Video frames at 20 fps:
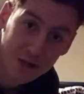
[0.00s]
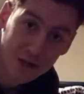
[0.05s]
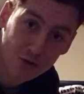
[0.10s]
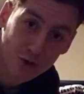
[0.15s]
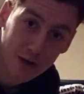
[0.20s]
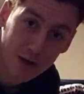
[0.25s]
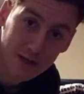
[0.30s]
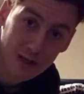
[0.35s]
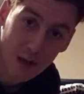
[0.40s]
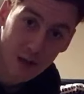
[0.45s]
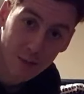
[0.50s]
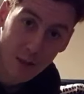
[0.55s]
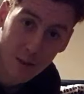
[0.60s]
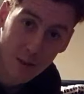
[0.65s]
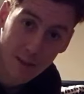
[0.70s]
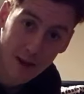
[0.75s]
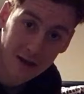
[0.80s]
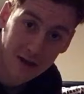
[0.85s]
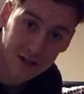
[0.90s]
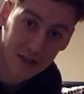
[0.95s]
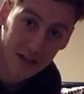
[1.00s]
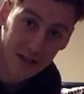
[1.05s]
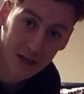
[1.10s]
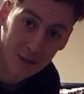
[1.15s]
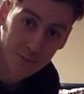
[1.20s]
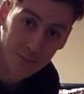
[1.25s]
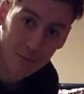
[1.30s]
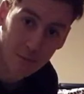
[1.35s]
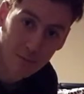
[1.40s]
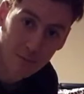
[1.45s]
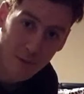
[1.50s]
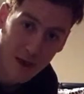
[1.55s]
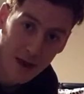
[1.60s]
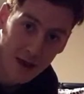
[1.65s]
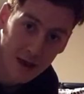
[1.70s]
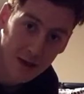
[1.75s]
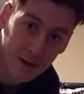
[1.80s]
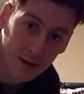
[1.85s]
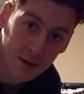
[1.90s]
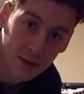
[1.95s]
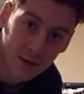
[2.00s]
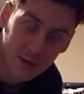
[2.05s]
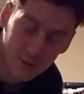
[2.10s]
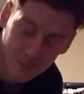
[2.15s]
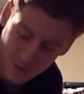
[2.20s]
I say tricep, I'm actually keeping my